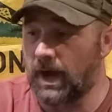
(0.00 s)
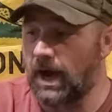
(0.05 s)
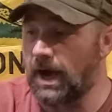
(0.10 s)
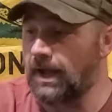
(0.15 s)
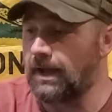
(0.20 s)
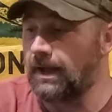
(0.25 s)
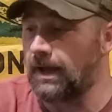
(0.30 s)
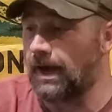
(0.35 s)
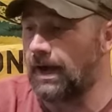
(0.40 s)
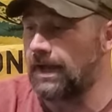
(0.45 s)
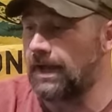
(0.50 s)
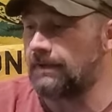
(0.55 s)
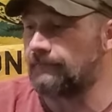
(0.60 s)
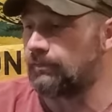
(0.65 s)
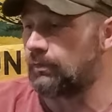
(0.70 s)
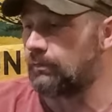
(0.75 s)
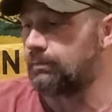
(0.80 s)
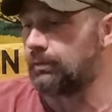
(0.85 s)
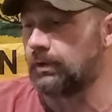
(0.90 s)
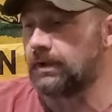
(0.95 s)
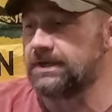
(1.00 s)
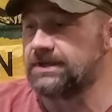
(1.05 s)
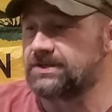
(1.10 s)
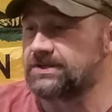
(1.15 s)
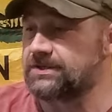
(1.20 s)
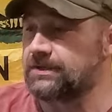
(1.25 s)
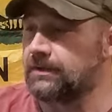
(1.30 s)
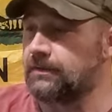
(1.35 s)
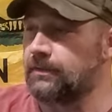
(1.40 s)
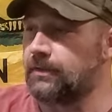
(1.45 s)
I have
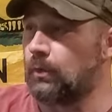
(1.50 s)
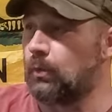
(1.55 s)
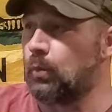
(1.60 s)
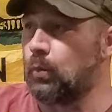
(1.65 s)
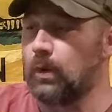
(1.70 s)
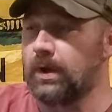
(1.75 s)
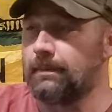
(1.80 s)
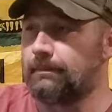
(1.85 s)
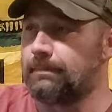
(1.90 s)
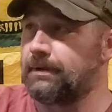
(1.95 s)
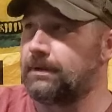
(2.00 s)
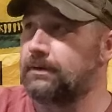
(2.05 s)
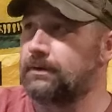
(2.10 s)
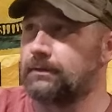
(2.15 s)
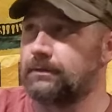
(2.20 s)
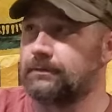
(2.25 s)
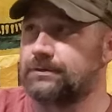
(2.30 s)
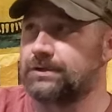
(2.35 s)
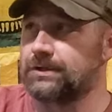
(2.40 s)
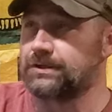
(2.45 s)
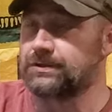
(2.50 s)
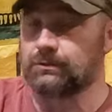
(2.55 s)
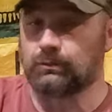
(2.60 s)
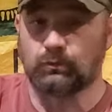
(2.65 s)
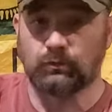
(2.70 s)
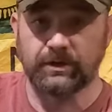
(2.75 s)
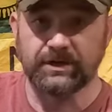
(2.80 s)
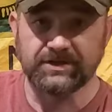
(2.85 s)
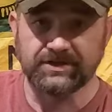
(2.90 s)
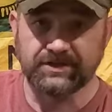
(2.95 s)
replaced the whip just
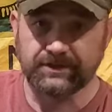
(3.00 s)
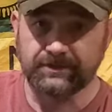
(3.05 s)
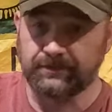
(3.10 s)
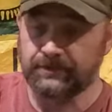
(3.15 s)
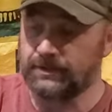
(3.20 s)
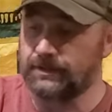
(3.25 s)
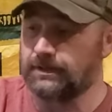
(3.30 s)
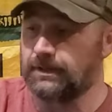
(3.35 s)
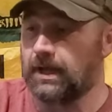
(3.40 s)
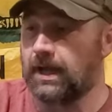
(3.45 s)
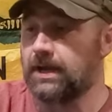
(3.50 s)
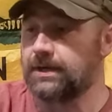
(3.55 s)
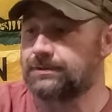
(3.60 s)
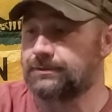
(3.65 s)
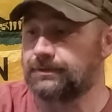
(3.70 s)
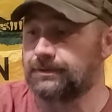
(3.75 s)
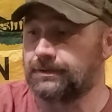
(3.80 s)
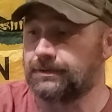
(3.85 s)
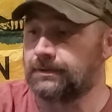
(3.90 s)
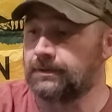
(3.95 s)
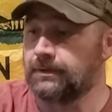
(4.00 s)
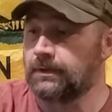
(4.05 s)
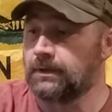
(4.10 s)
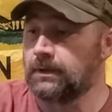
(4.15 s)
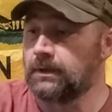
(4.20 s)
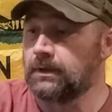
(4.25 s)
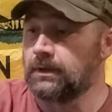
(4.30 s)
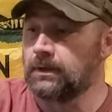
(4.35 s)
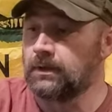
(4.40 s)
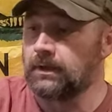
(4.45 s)
recently, actually,
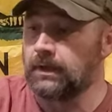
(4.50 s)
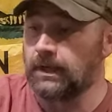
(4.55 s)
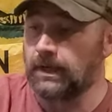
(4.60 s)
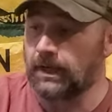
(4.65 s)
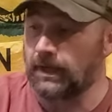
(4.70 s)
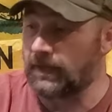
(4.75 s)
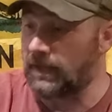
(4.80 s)
and